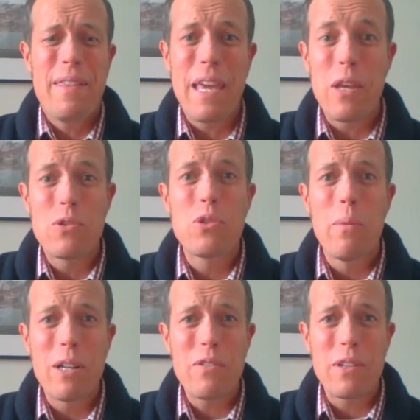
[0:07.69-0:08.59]
Thank you so
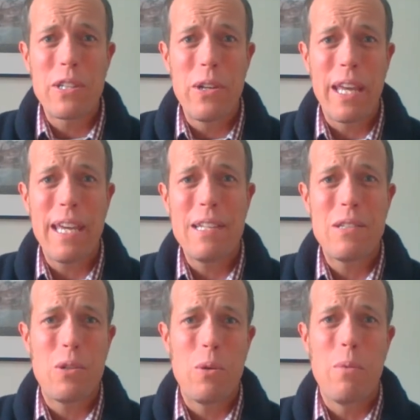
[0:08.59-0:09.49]
much for tuning in
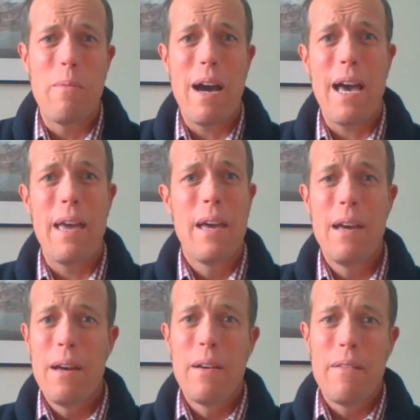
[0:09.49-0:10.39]
to my
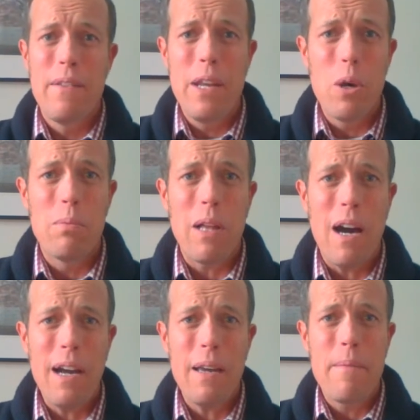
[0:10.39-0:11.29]
video
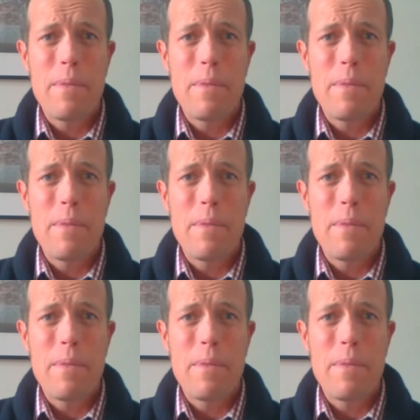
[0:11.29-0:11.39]
blog.